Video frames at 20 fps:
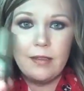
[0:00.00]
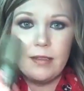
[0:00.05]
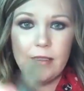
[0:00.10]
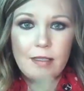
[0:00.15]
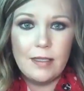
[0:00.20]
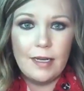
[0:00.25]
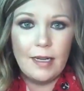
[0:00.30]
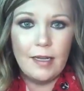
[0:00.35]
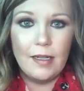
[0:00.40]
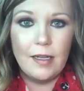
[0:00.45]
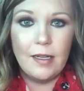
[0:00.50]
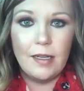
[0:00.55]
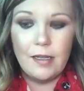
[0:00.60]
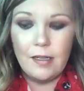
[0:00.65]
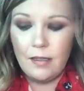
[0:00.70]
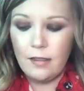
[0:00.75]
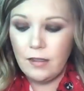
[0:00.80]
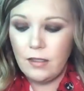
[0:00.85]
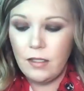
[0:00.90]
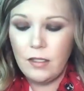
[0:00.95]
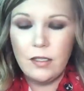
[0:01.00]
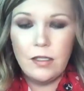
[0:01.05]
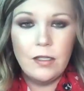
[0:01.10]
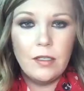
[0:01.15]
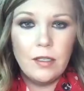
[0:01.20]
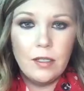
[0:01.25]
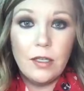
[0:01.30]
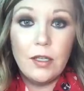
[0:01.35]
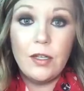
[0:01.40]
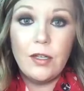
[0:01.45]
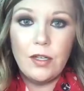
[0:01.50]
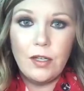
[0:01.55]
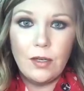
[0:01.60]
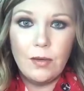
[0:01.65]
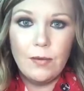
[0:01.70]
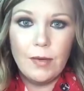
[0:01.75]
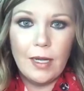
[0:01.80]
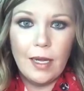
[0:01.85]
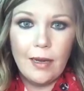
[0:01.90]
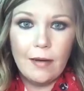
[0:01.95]
Stila,
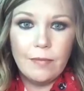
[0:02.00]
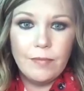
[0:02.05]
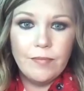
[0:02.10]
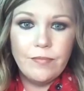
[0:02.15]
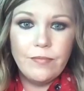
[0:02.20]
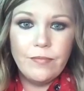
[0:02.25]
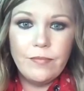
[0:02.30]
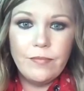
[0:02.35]
you win.